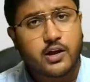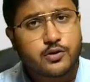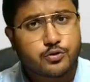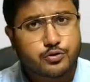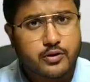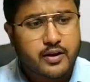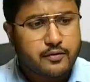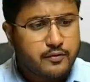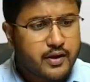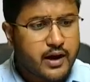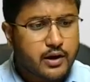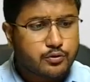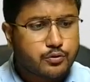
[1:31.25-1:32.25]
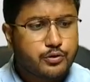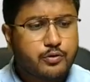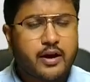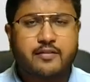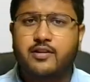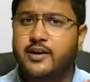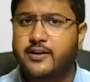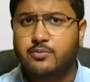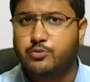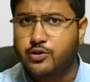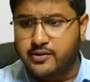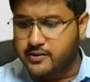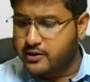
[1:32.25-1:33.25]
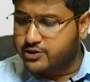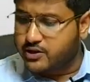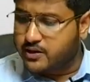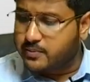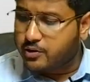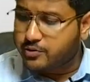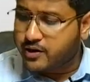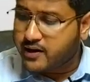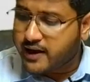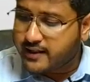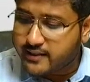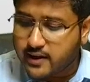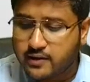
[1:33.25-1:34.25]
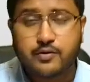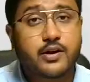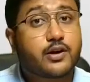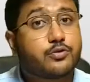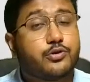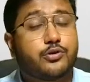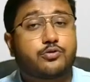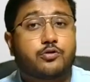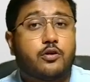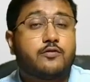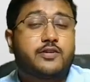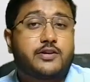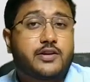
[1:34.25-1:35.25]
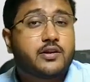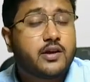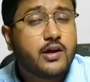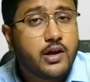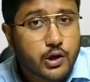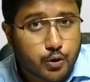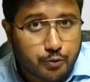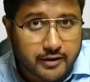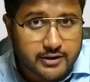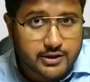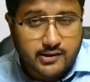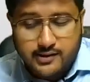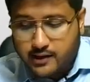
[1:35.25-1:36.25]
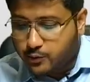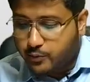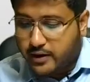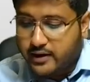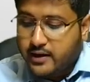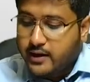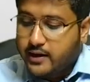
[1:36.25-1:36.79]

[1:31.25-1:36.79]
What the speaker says: So today we are going to have a little more discussion about it, and then we are going to solve certain questions as well.